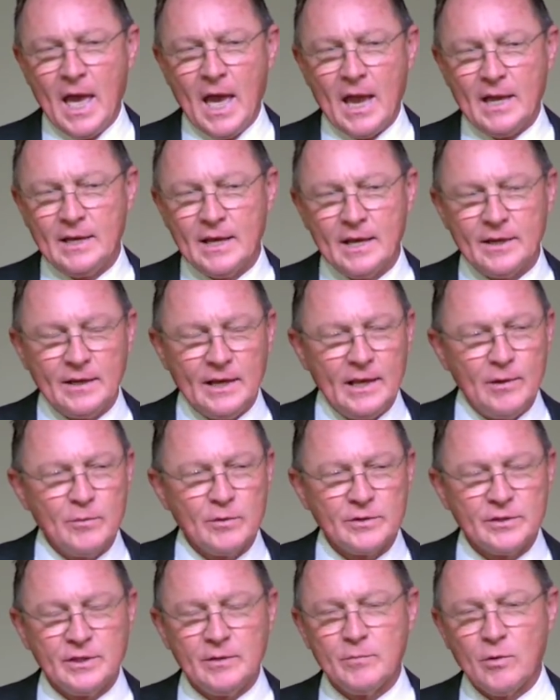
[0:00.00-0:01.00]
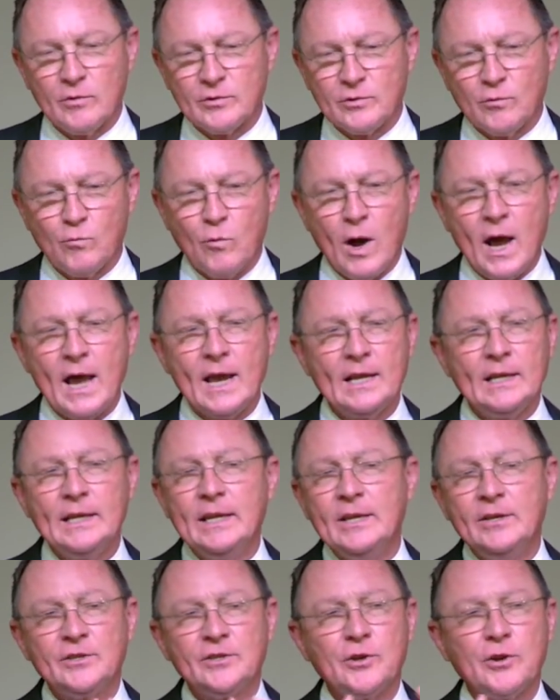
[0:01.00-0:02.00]
and yet he was the most
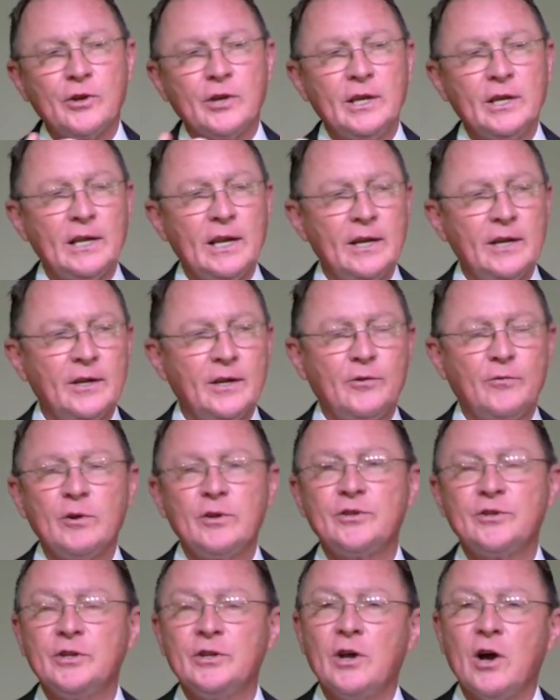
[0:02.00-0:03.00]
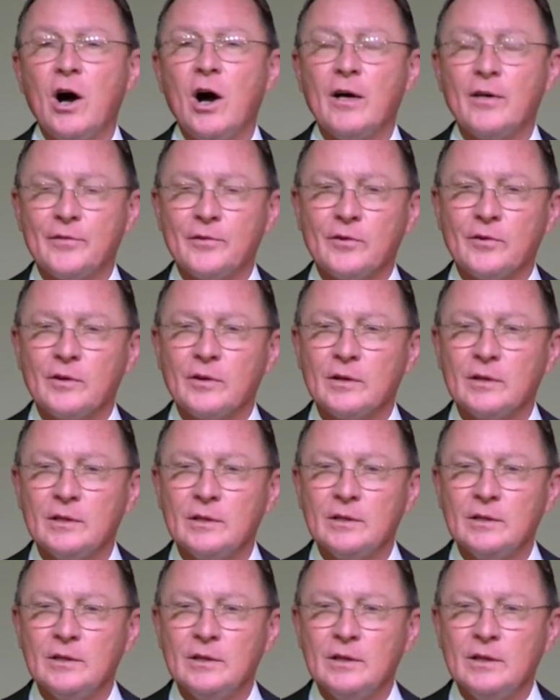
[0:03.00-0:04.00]
widely circulated Christian author
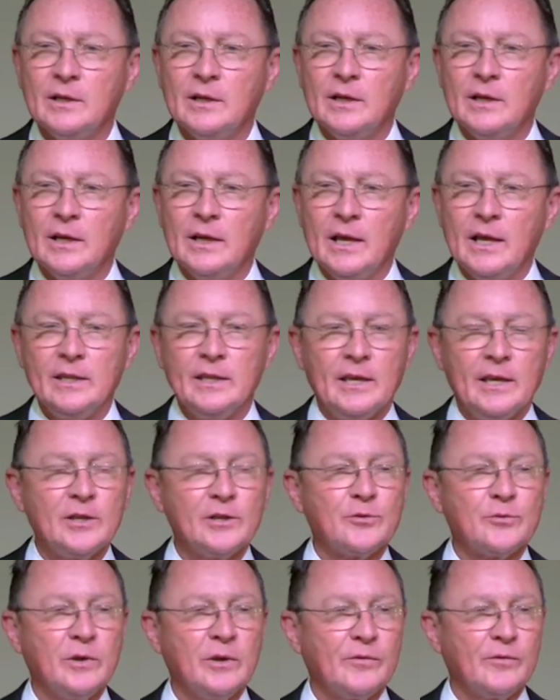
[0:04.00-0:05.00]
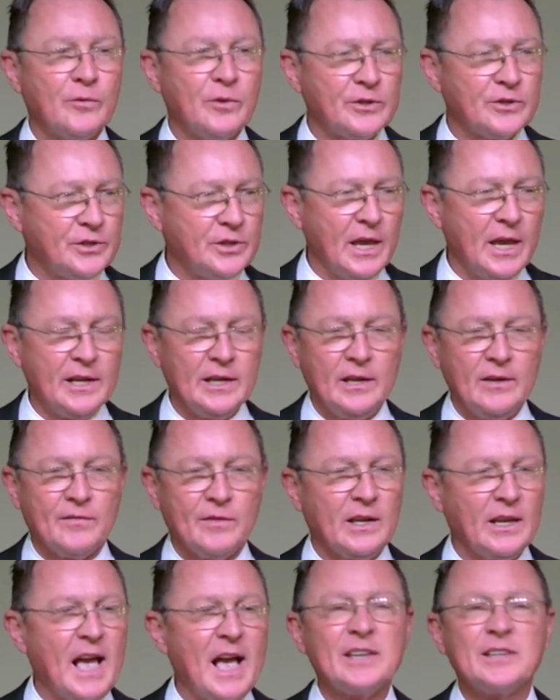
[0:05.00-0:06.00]
in the history of Christianity
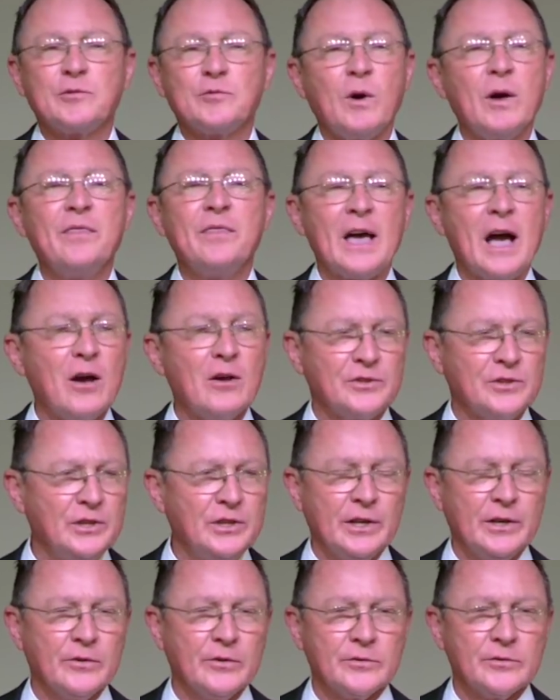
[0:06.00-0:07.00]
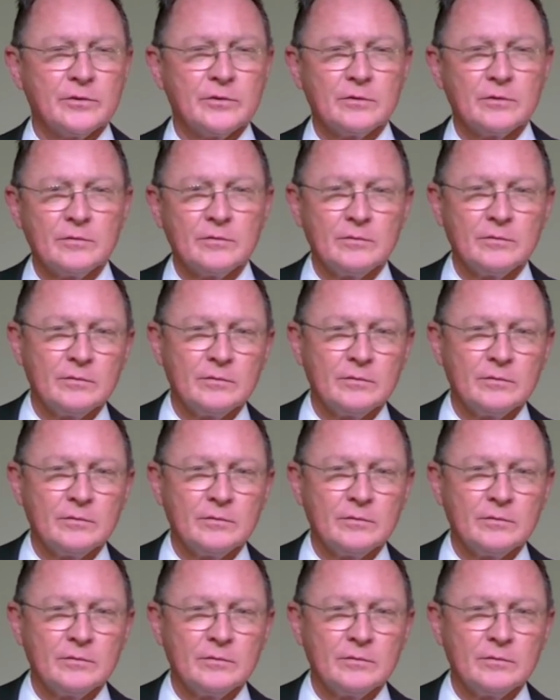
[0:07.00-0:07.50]
for the last 1,000 years.